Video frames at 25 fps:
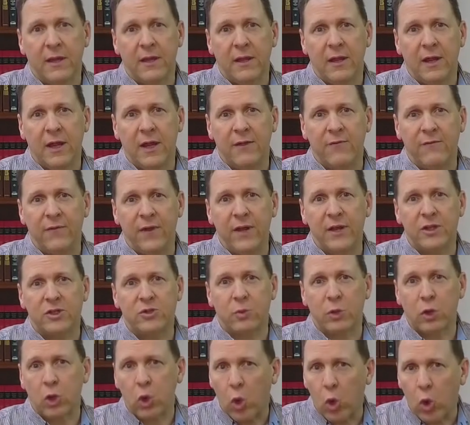An event is
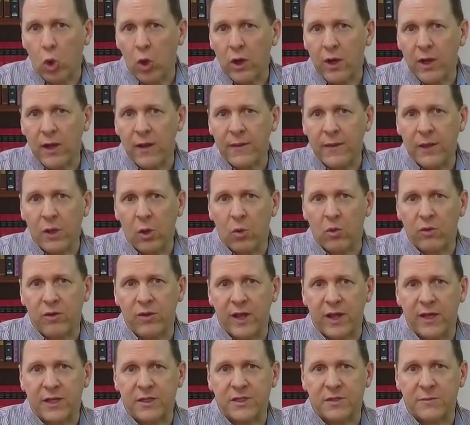recorded in the Old
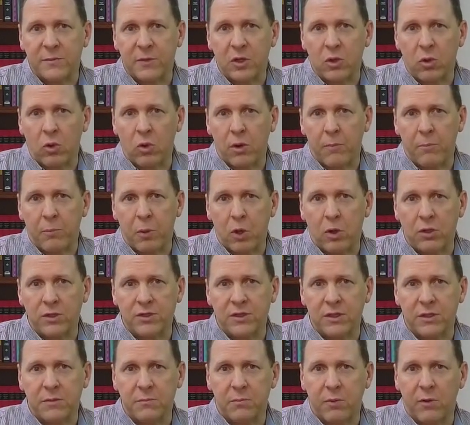Testament, or a
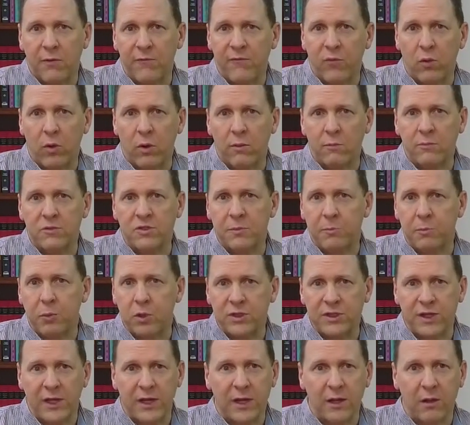person performs a
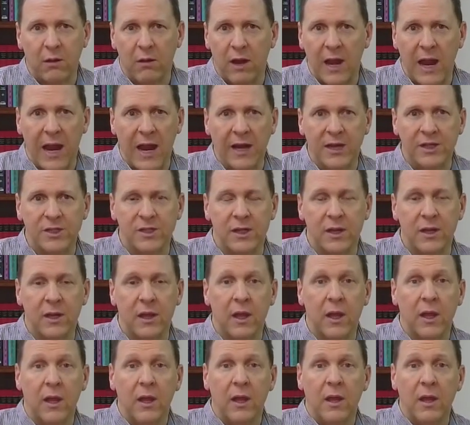particular action,
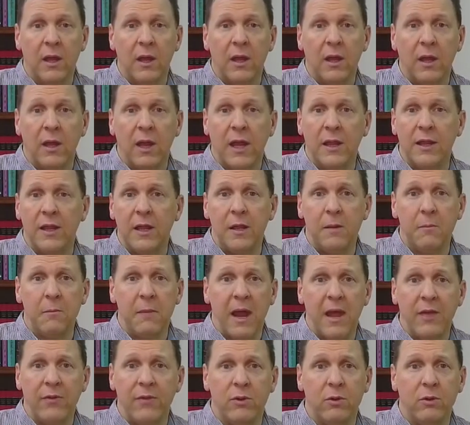and then
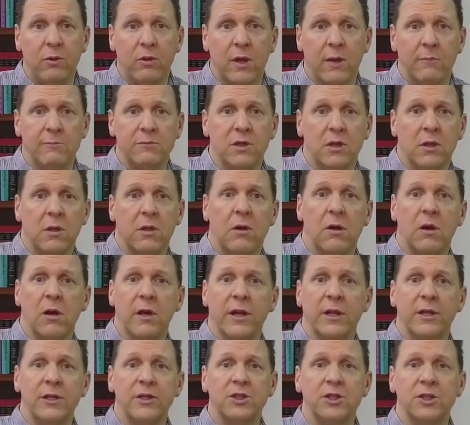Matthew comes along
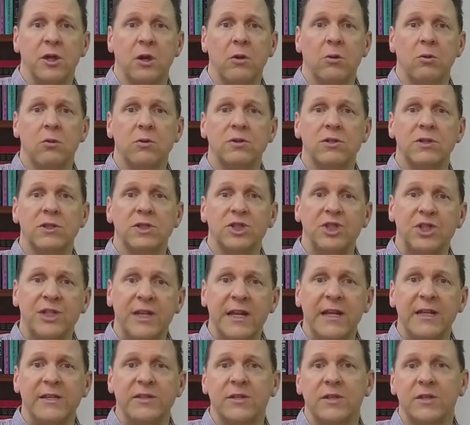and shows
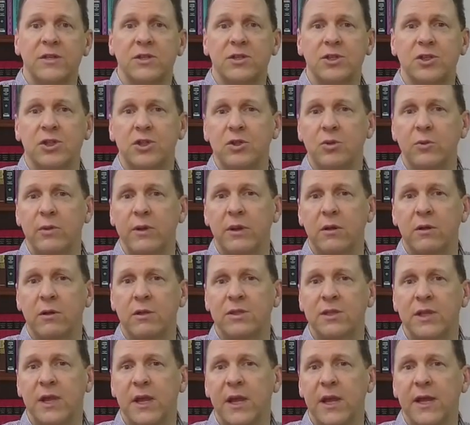Jesus doing or
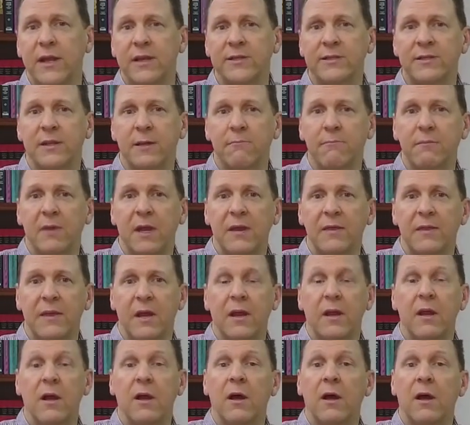saying something
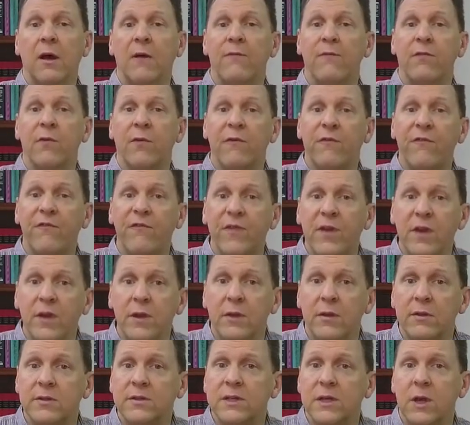that
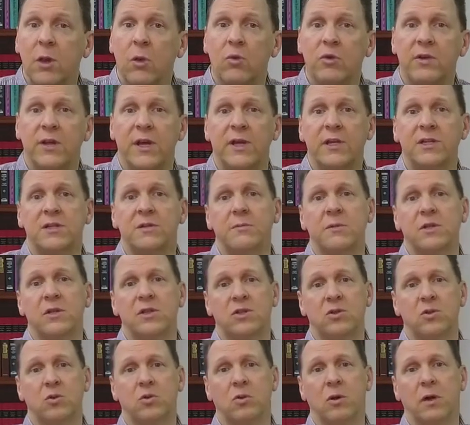fulfills the Old Testament
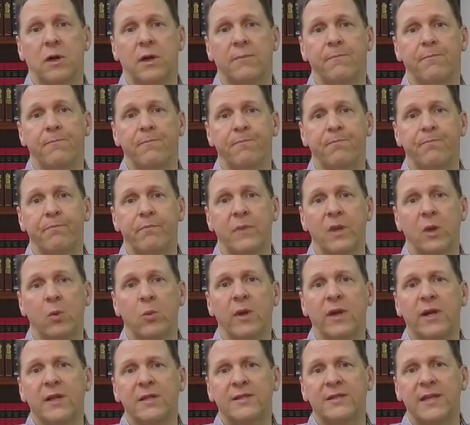story. We
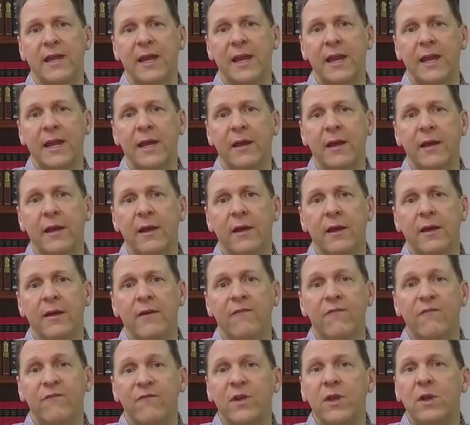could say he
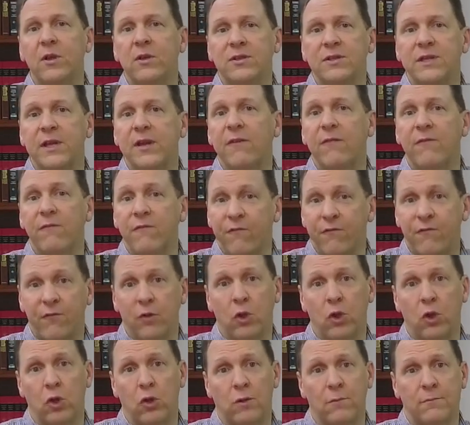fills it
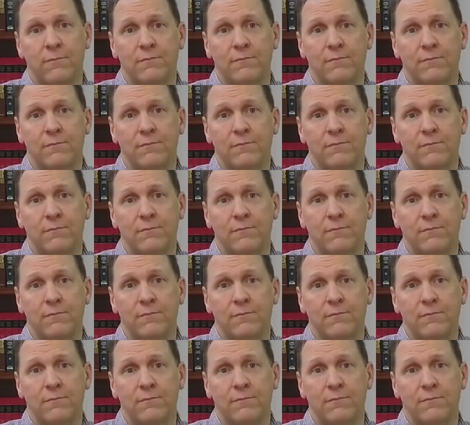full.